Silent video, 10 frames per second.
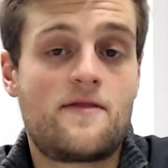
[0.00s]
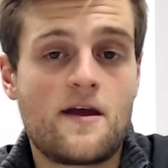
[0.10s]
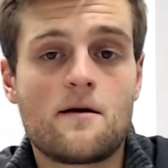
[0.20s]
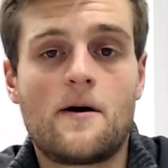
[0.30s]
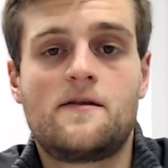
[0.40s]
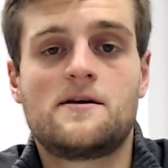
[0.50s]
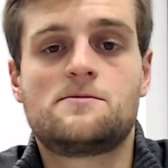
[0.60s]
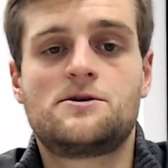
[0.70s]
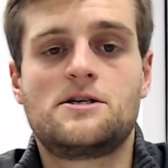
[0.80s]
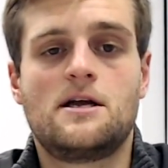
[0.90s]
thing about this
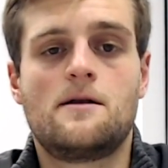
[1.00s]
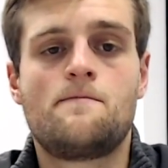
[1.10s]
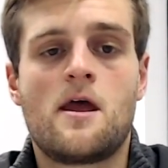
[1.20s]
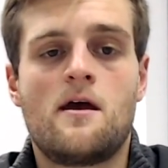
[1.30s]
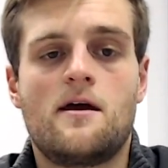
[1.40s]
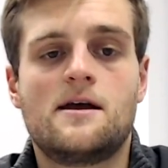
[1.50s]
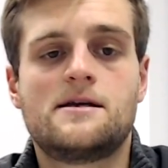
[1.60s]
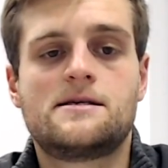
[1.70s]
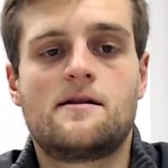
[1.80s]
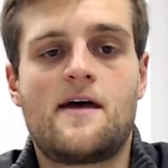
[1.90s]
machine
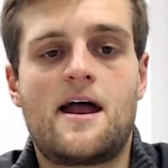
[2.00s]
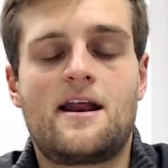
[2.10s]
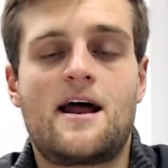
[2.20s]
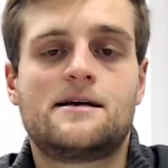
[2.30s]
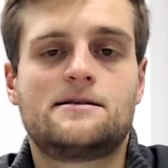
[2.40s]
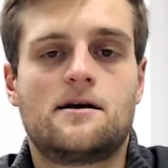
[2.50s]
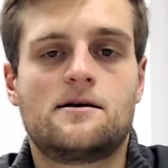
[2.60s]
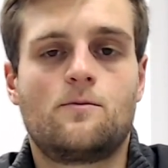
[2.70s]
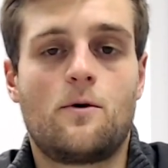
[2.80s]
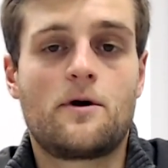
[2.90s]
is that it has a
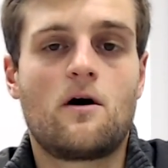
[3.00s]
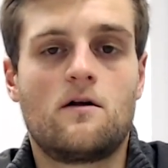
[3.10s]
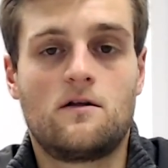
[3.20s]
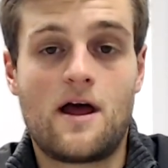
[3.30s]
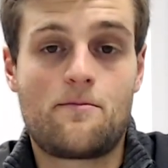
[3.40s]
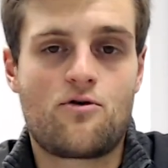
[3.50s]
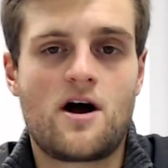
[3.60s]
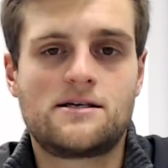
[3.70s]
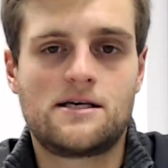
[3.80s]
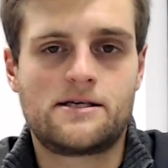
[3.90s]
what we call a light
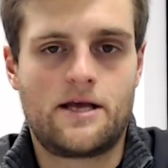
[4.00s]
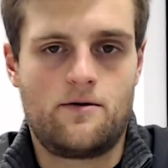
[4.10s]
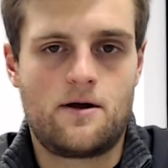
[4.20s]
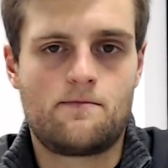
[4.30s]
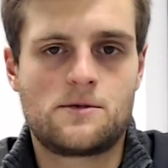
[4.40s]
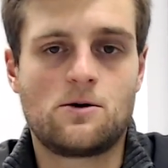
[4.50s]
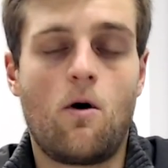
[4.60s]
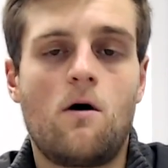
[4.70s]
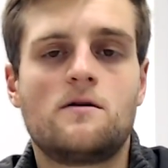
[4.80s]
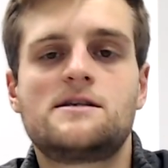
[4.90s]
processing unit. So
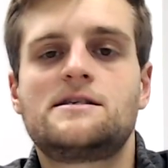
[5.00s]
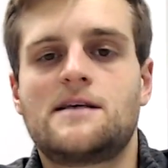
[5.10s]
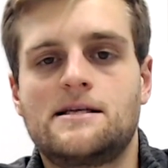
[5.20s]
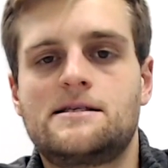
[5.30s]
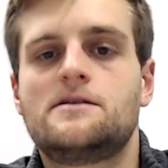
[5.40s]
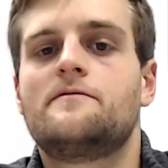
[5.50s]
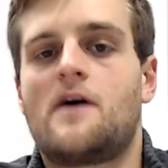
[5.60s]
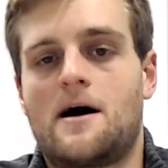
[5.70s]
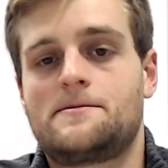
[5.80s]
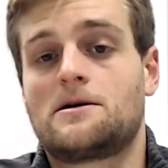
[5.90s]
all the sensitive
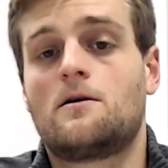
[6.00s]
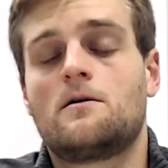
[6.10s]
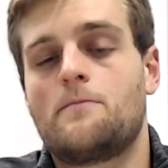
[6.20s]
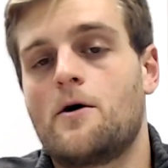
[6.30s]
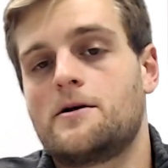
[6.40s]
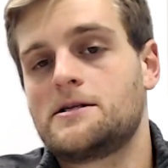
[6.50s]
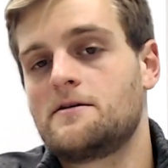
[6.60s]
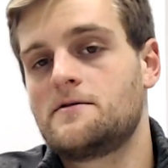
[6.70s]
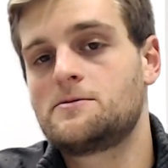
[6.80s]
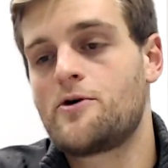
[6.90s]
optical components
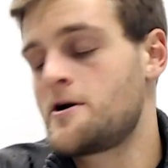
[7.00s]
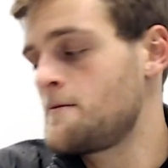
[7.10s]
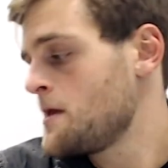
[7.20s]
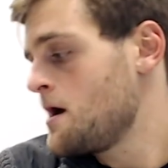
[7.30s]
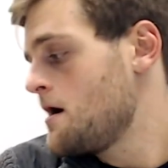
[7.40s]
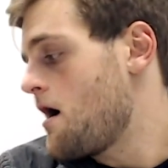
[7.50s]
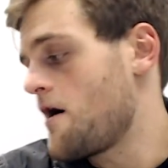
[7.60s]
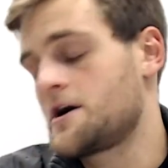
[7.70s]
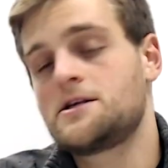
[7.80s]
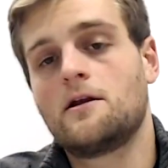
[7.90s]
of this printer
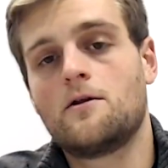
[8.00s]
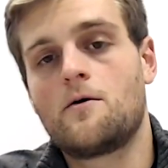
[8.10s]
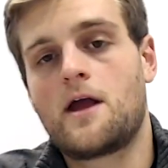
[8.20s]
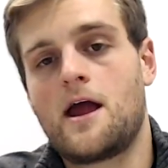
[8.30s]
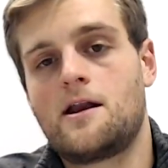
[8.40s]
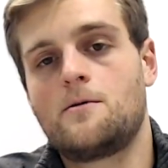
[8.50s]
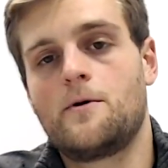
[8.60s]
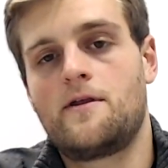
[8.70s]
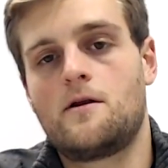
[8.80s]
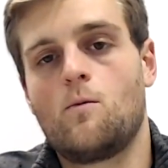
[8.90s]
are actually located
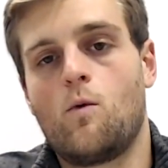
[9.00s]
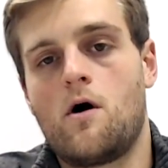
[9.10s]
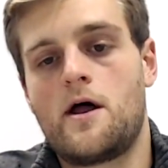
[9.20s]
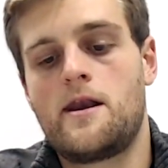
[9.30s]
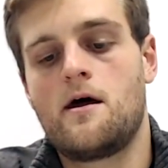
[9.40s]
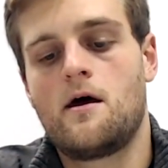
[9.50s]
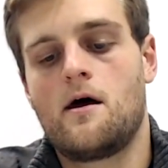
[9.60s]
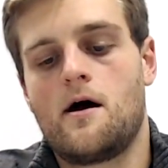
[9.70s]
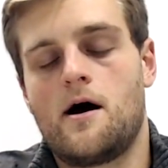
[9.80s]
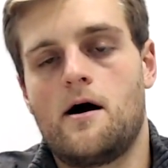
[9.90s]
within one
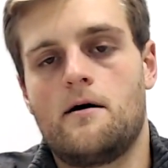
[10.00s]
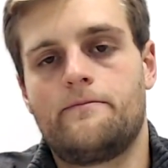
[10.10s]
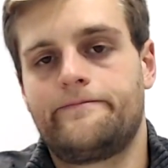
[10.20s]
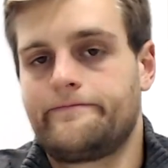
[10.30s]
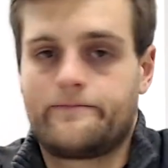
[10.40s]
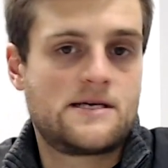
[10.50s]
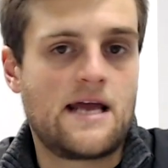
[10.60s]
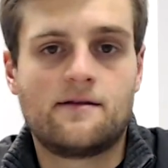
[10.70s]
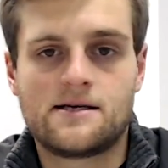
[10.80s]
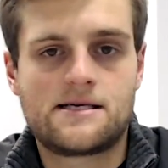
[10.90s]
uh,
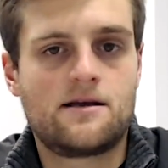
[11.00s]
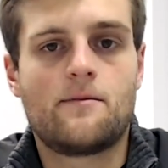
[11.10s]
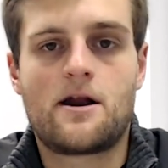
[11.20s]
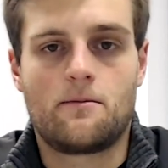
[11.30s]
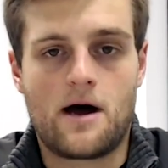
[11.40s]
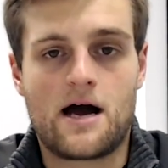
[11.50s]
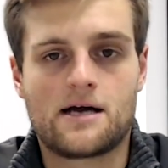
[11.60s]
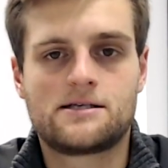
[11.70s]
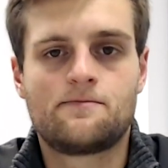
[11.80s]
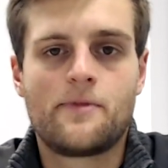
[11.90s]
stainless steel metal
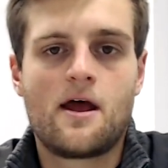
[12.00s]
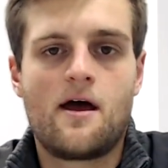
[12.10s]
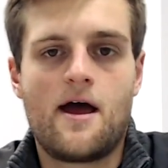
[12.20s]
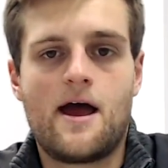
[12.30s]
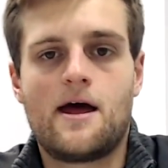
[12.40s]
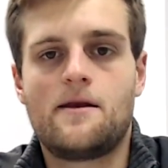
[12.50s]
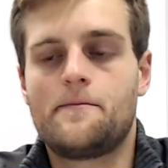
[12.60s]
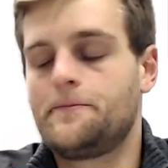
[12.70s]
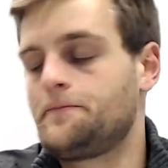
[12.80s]
box. And